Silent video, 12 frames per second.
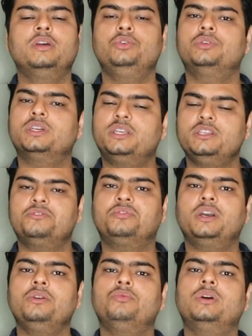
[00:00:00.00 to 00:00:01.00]
you
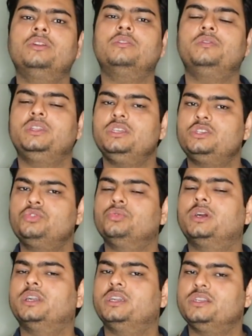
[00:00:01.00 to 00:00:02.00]
satisfy one of these two
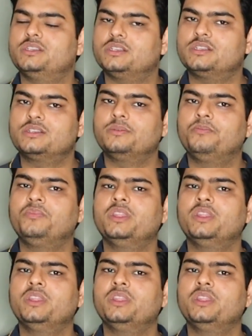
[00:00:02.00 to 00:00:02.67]
conditions.